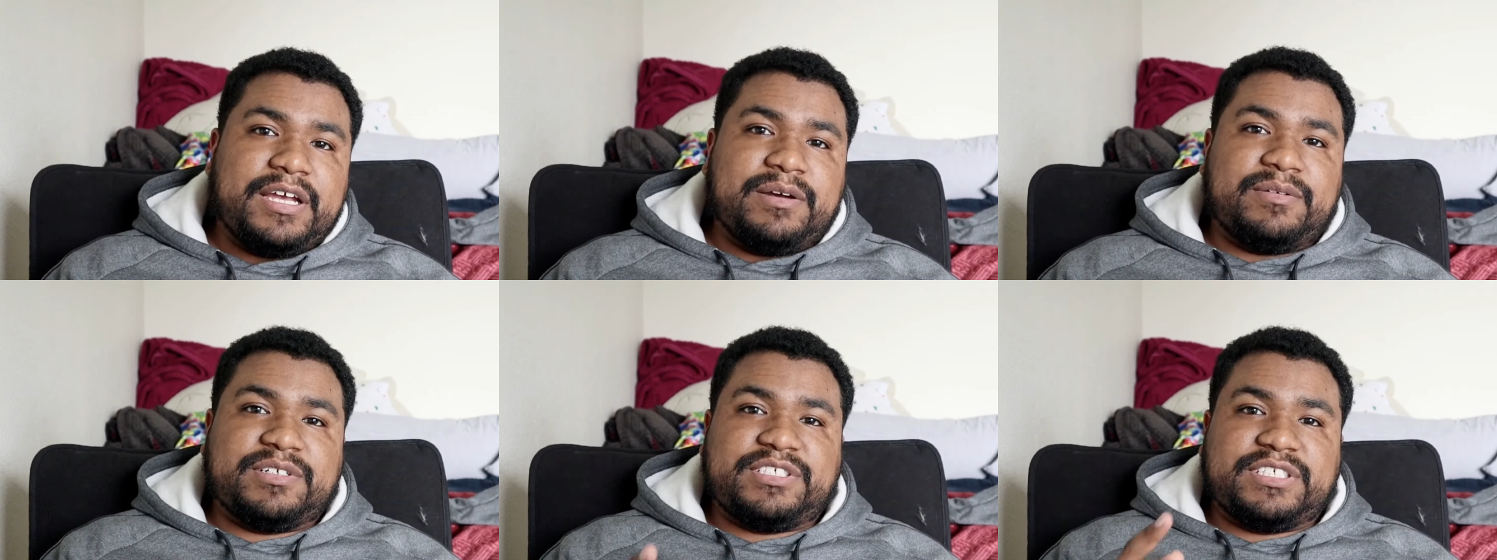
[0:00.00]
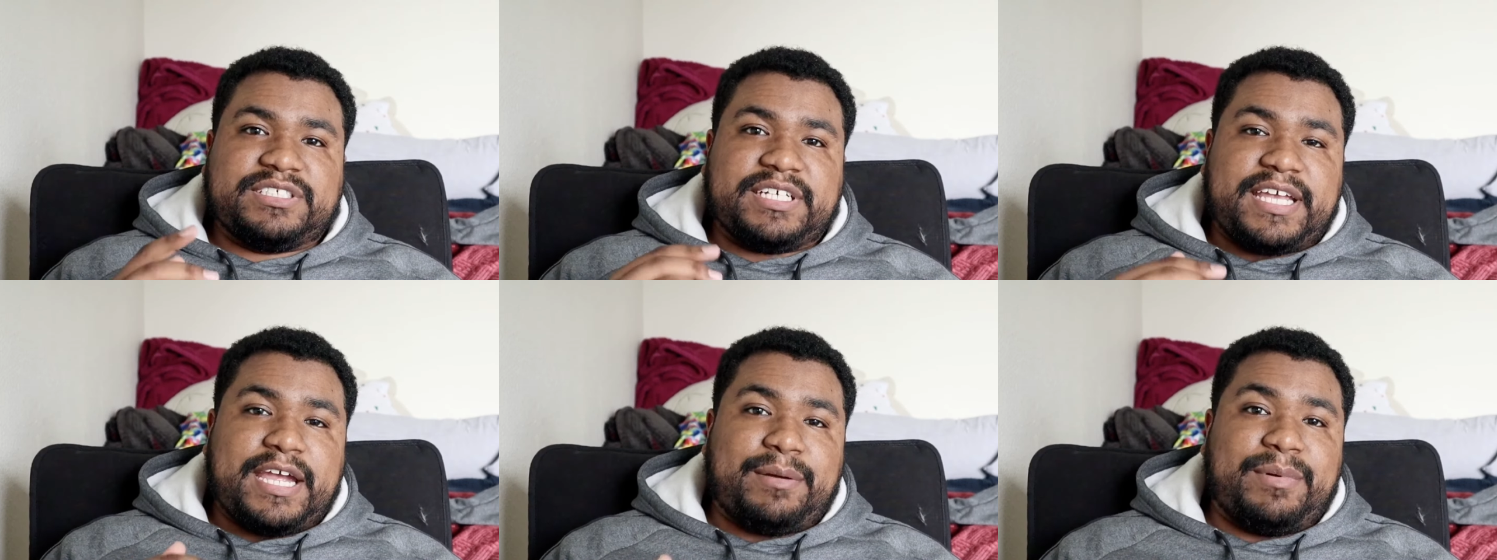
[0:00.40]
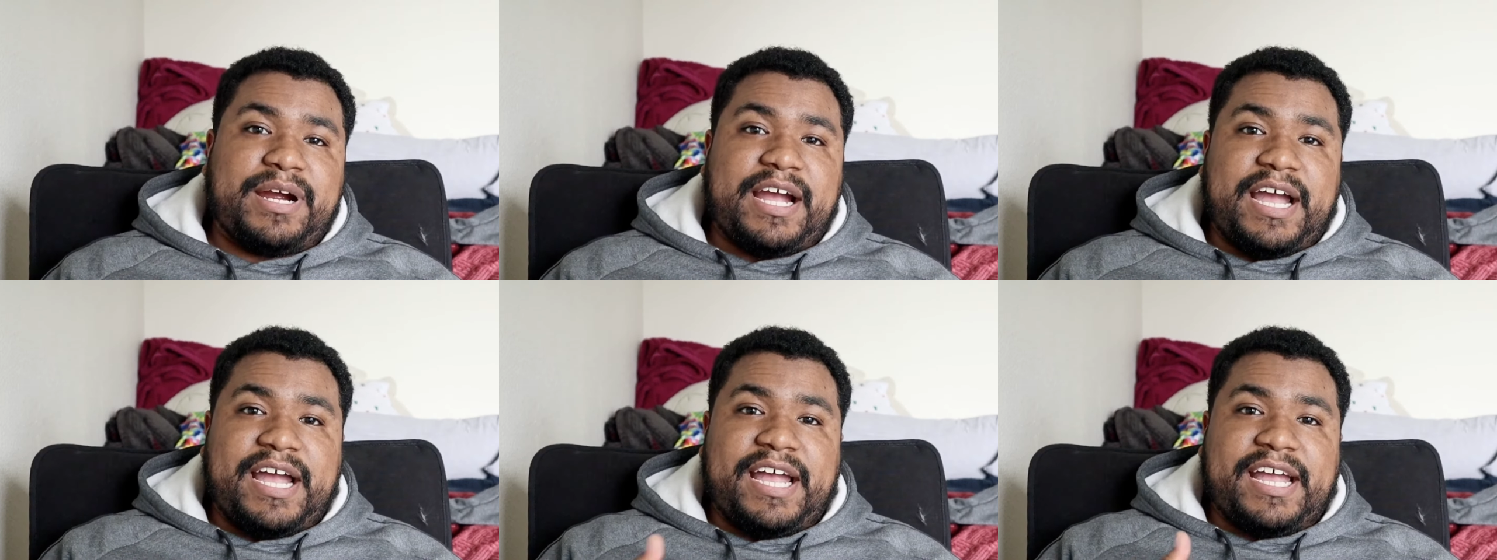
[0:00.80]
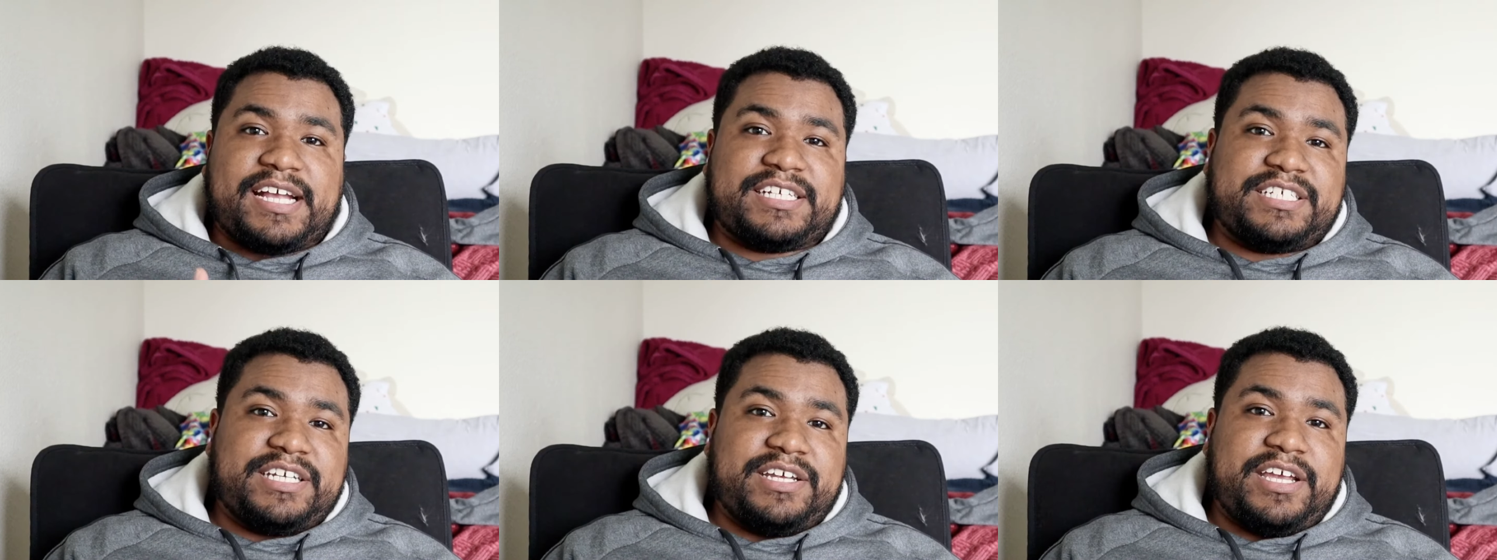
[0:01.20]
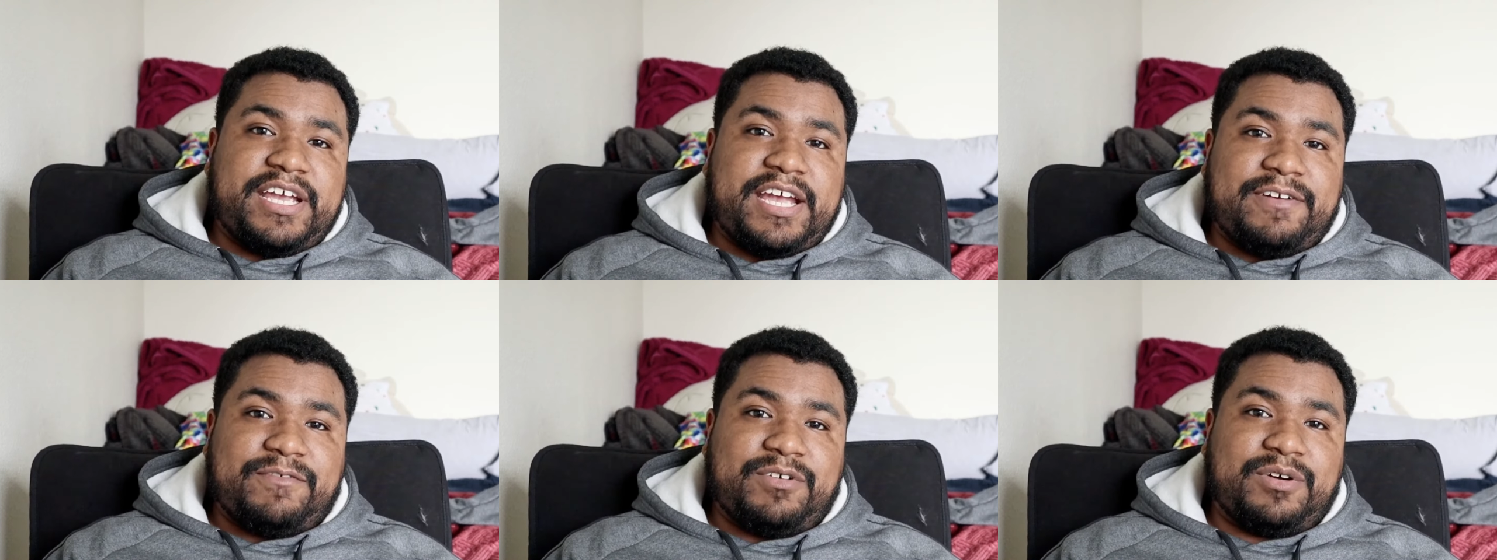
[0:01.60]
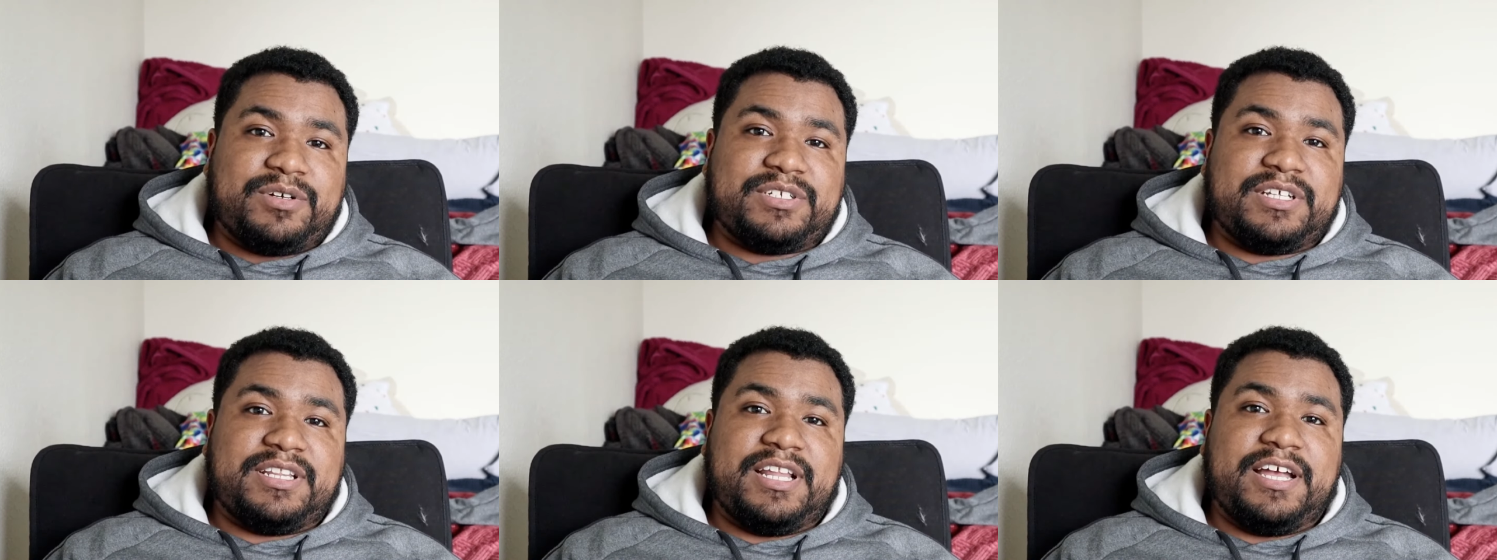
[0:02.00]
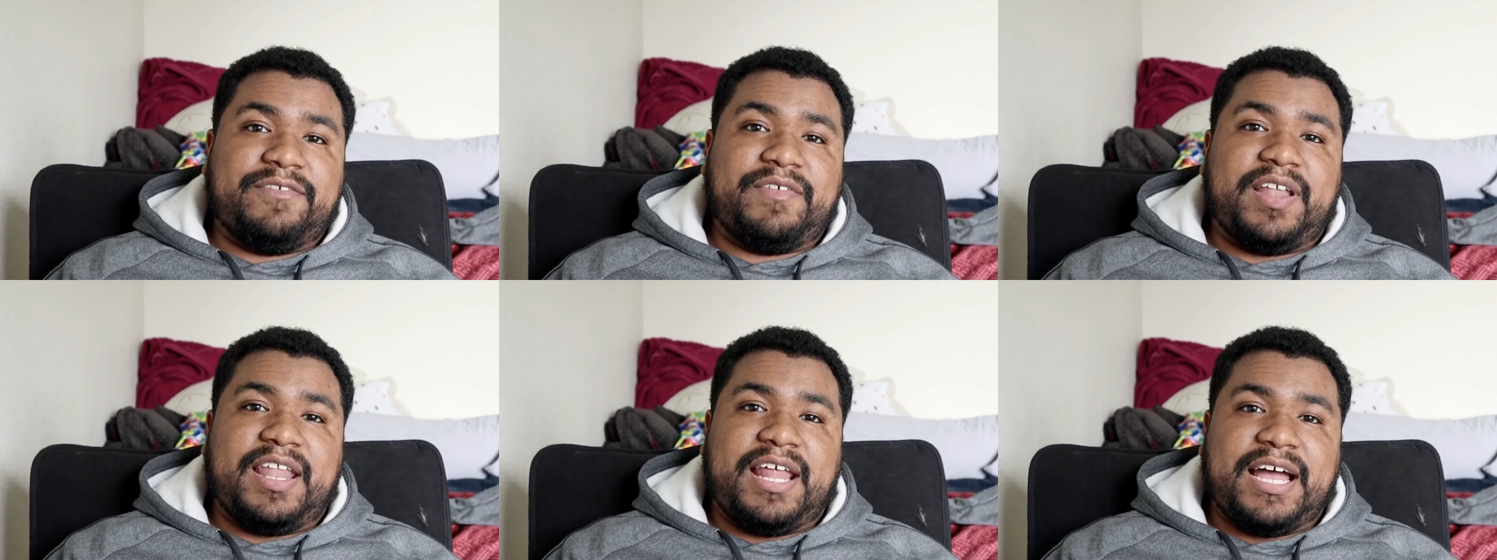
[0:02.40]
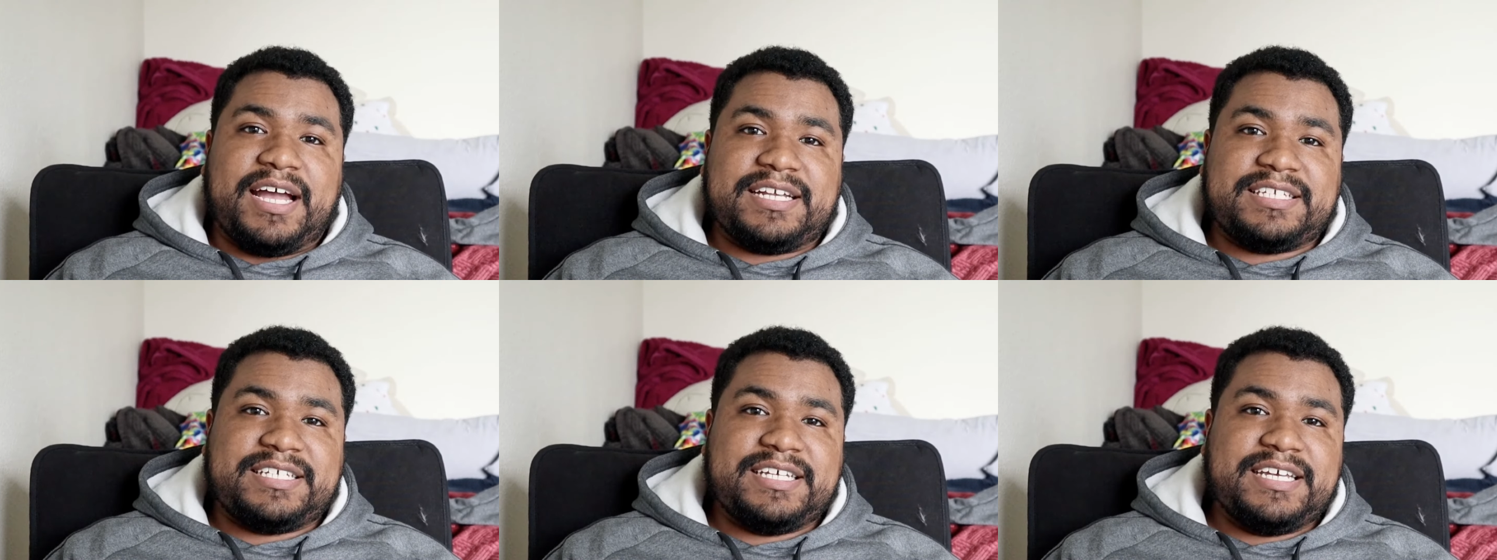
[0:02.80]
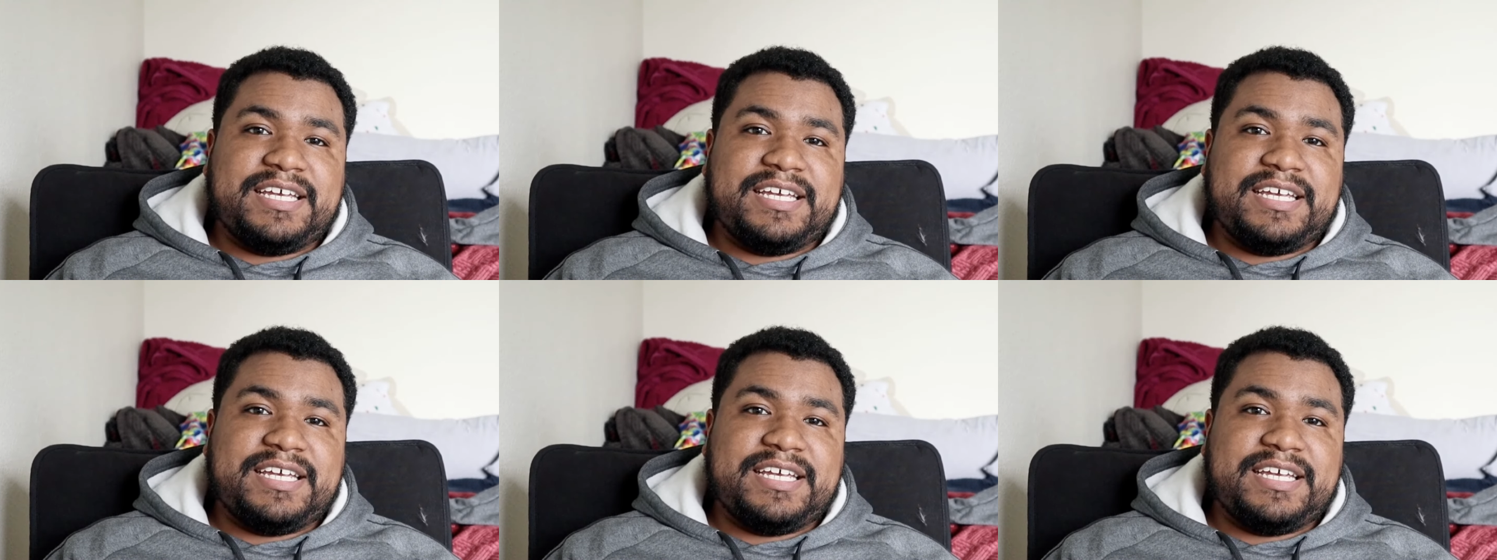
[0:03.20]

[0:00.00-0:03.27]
which is a camera I actually have grown to love a lot.